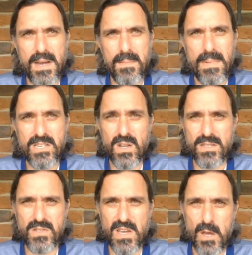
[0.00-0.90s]
much
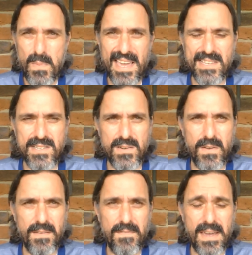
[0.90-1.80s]
like the Topaz,
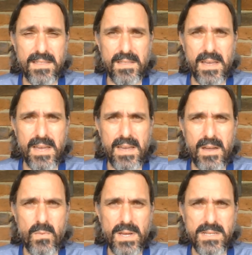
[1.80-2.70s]
and in fact,
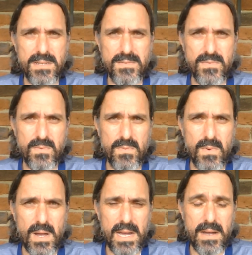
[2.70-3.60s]
a recent
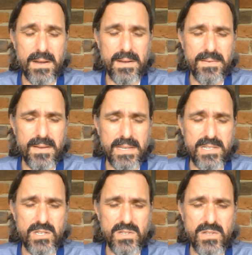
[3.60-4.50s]

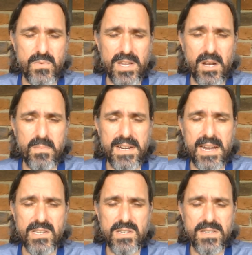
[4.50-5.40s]
addition to the regular
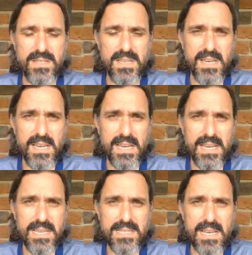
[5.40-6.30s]
production
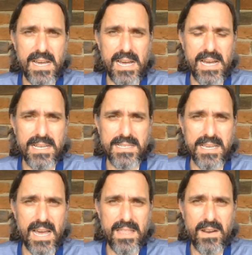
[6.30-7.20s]

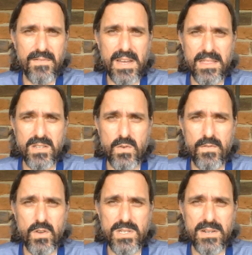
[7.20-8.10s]
cigar that I've done in this
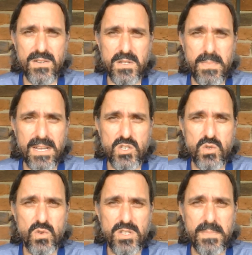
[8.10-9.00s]
review series, the Punch
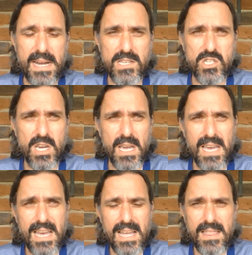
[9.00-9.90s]
Short to Punch,
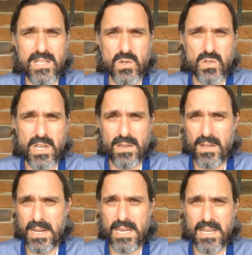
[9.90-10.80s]
that's also
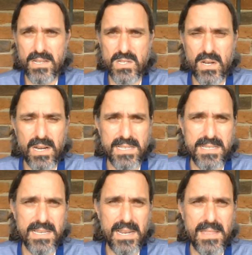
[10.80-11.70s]
unique in its
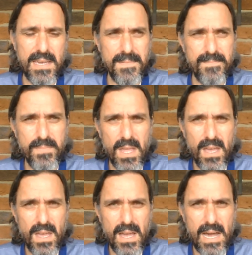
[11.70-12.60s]
size. And I think
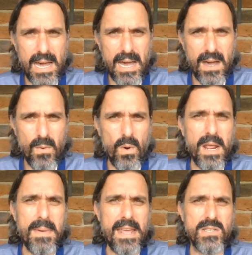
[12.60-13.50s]

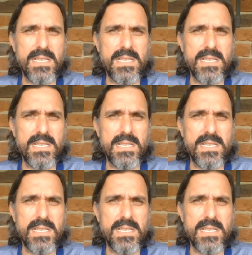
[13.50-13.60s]
what Habanos